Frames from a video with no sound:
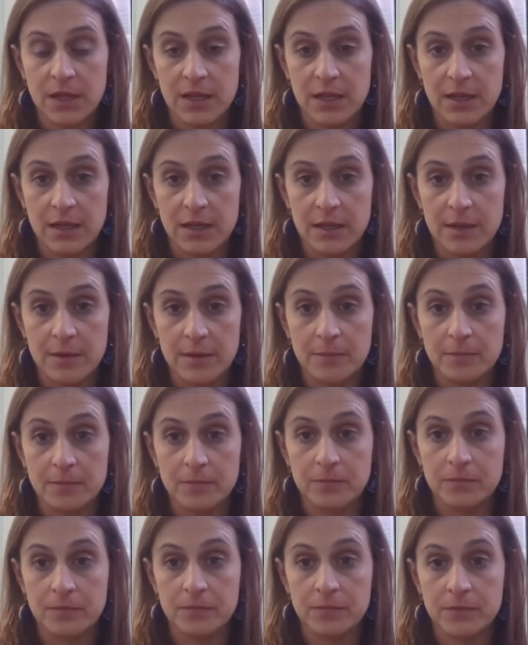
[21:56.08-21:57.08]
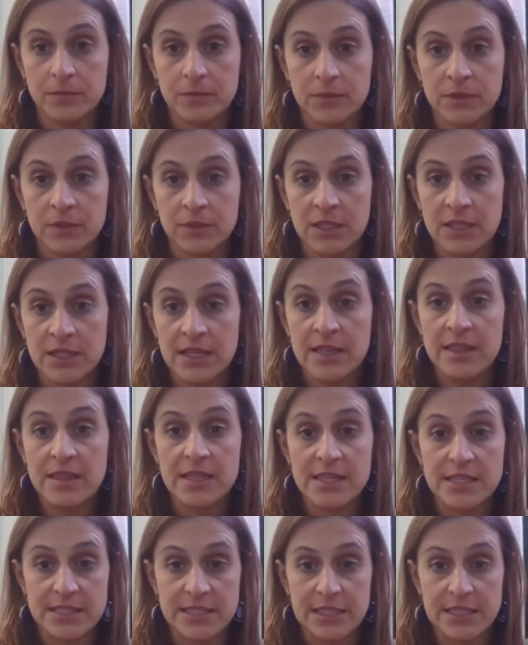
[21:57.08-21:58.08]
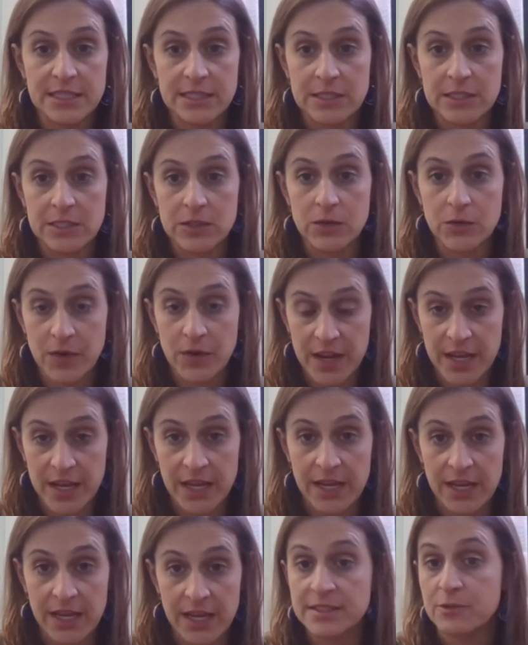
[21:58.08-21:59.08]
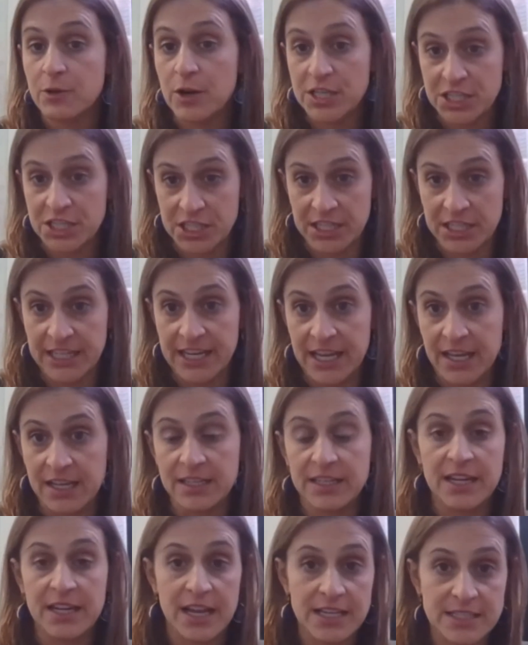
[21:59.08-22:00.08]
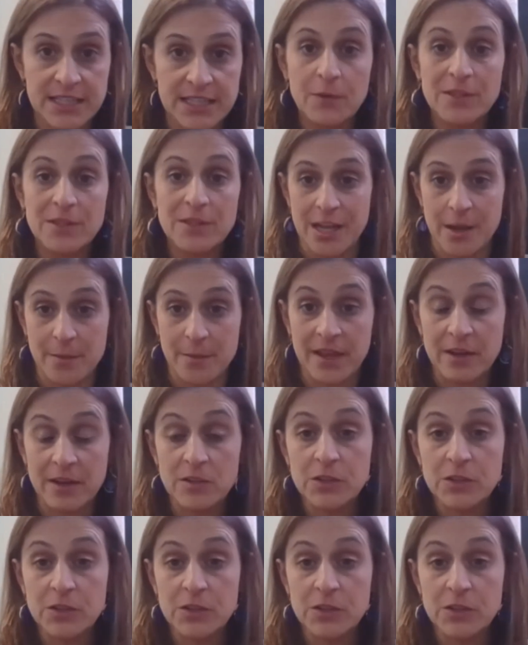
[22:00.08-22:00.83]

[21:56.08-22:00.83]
The 6th grade question again, yes, that one's coming